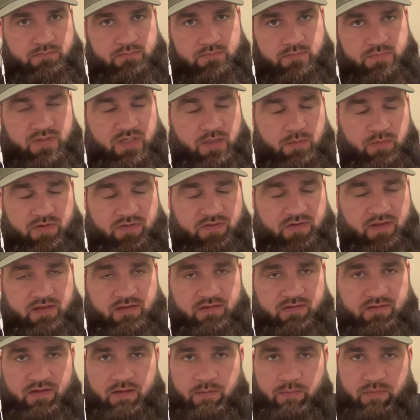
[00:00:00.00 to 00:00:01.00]
be able to say
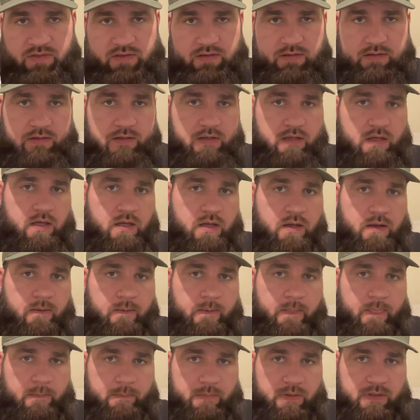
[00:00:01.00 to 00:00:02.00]
the same thing.
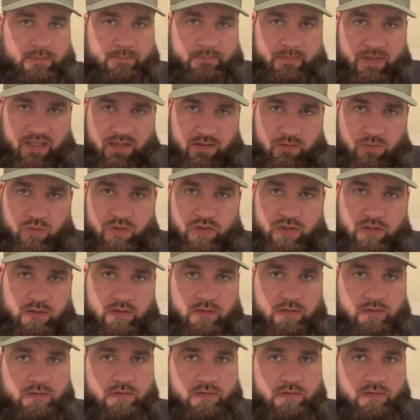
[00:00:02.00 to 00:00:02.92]
But hey, we